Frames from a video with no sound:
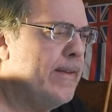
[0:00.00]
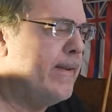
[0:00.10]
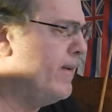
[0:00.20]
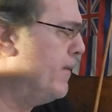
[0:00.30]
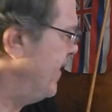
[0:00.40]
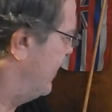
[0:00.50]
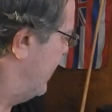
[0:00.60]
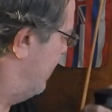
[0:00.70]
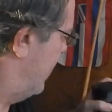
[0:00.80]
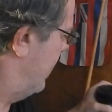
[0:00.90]
And the
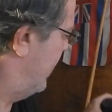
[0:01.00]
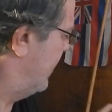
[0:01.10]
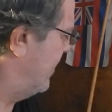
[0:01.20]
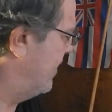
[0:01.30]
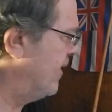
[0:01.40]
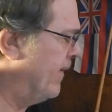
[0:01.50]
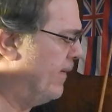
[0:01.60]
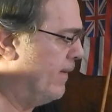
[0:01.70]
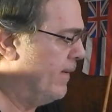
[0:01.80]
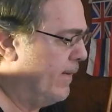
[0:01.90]
reason I'm doing this is,
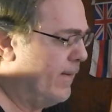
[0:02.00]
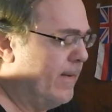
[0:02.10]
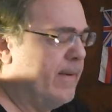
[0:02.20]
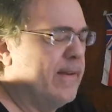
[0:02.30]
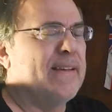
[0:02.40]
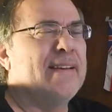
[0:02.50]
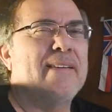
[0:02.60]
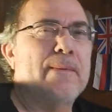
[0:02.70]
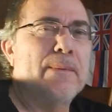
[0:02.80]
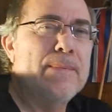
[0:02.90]
you
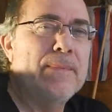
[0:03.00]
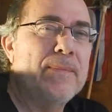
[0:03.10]
know,